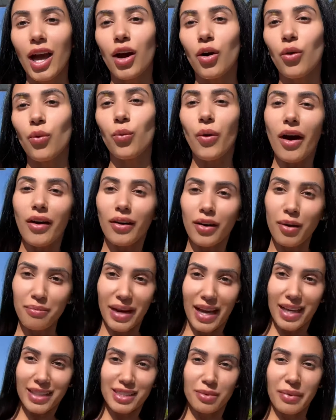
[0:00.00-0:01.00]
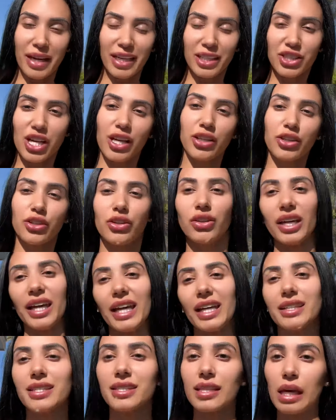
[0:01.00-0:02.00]
Welcome back to my channel.
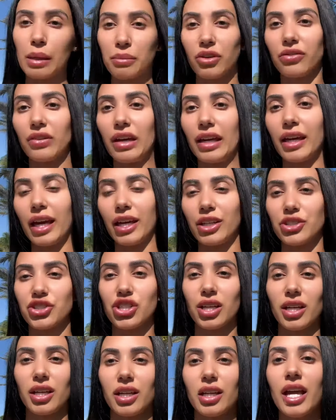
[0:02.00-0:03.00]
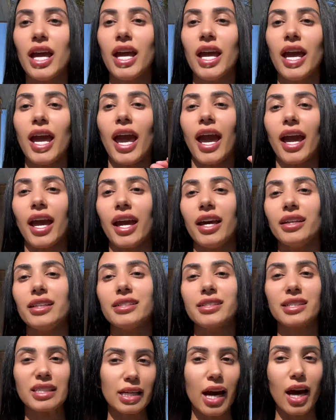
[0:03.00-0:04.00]
It's summer vacation and
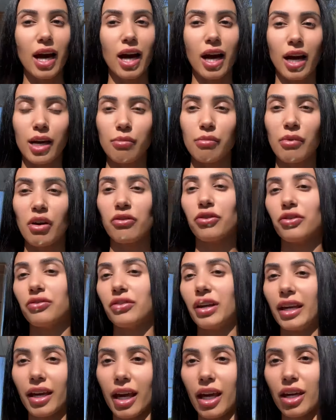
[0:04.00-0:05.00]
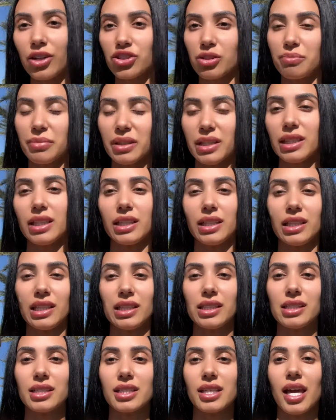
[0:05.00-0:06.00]
it's time for vacation
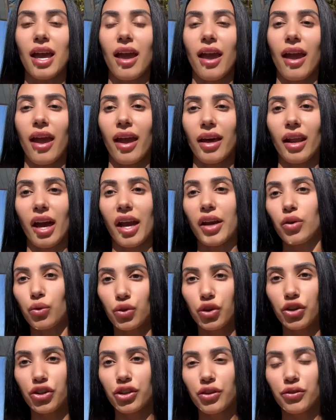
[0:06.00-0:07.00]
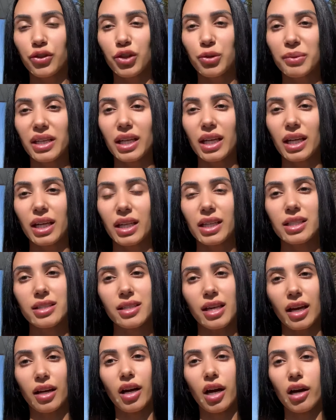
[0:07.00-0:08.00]
bikinis, and I ordered a few bikinis
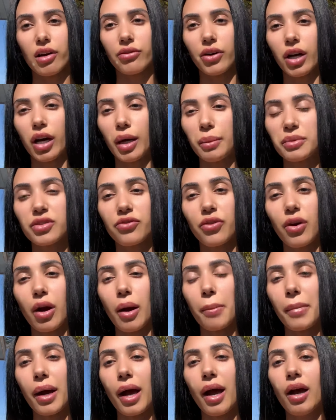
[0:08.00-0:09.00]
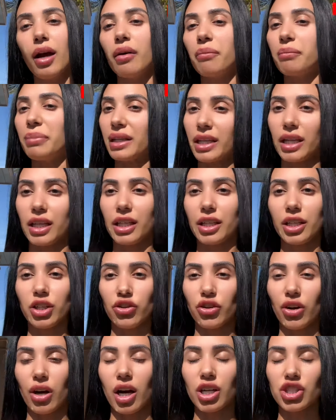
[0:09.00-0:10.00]
and cover-ups from Bikini
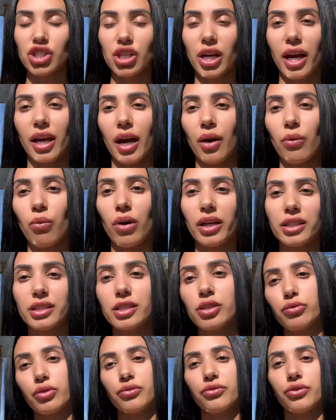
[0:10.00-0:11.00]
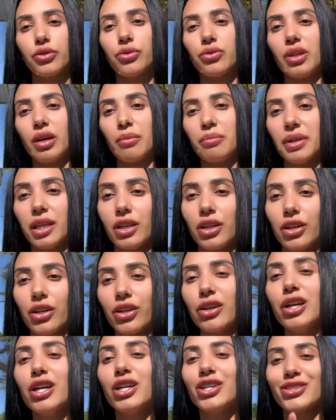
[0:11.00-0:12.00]
Crush and I wanted to review them here,
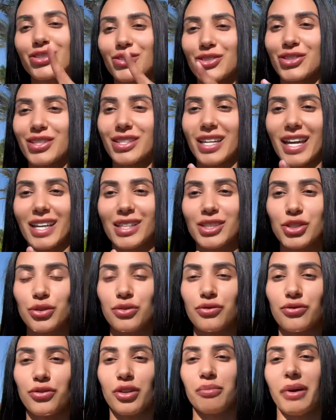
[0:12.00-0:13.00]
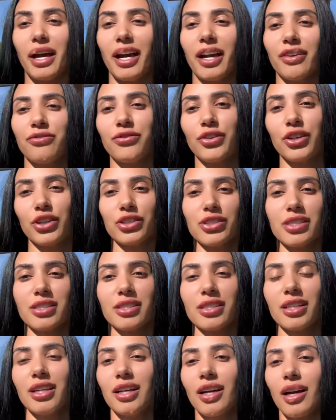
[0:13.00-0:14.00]
so stay tuned for my first
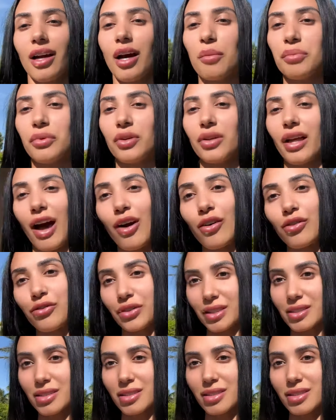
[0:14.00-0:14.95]
couple outfits.